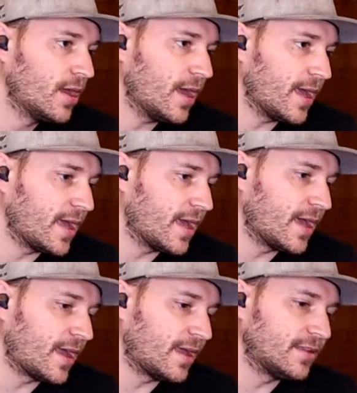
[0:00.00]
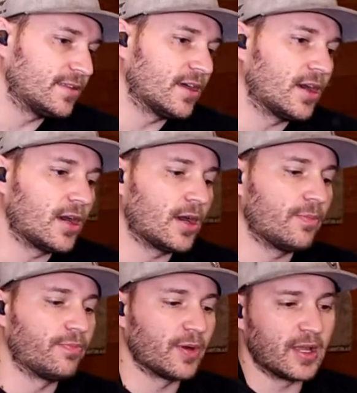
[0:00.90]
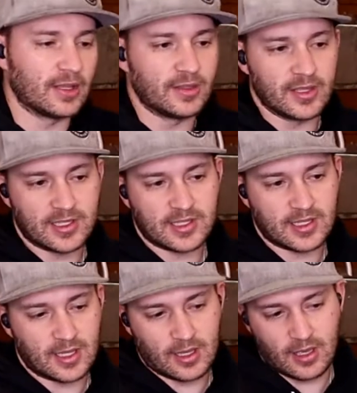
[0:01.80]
and bring this,